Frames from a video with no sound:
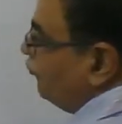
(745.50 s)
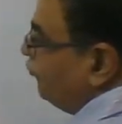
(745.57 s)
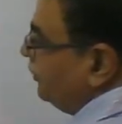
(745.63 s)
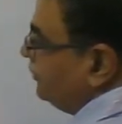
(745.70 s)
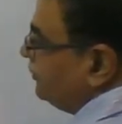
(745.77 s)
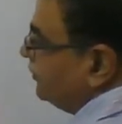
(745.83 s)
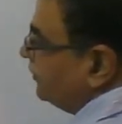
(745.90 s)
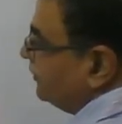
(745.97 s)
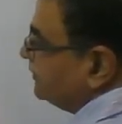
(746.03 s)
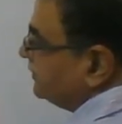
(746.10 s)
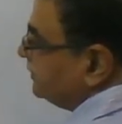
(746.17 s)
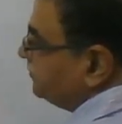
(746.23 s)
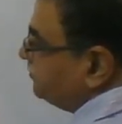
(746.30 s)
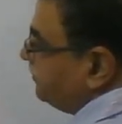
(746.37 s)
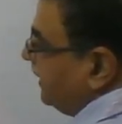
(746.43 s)
with
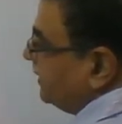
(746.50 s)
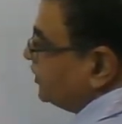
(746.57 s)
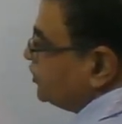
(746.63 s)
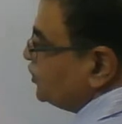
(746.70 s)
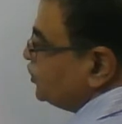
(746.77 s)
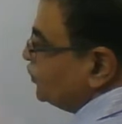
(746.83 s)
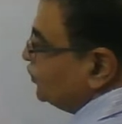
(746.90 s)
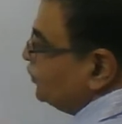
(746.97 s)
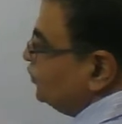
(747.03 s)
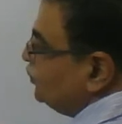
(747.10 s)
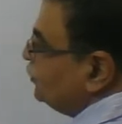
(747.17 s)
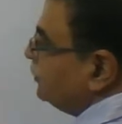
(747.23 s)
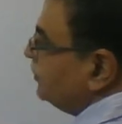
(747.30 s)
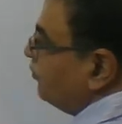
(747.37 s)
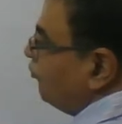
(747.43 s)
respect to
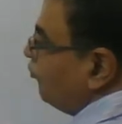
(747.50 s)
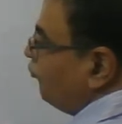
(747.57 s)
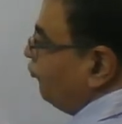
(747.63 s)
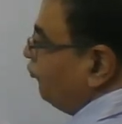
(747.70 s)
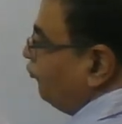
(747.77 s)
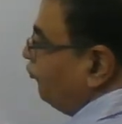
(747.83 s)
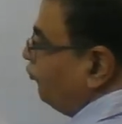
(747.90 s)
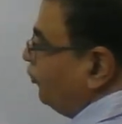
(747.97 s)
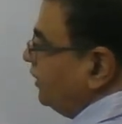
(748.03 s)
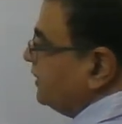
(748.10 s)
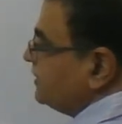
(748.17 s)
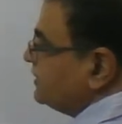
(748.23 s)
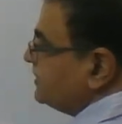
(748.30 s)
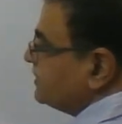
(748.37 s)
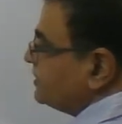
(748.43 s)

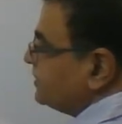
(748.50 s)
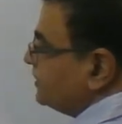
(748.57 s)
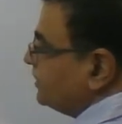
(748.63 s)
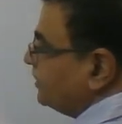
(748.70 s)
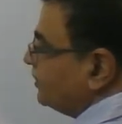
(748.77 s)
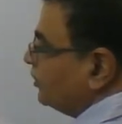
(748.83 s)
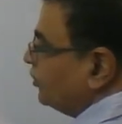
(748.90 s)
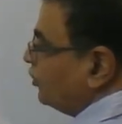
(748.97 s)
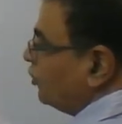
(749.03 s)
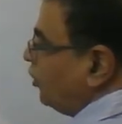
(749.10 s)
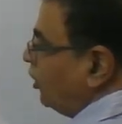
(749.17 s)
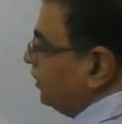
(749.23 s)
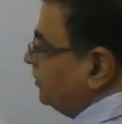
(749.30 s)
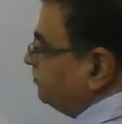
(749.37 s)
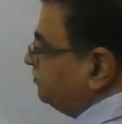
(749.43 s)
first
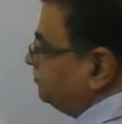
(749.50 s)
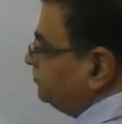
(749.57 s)
column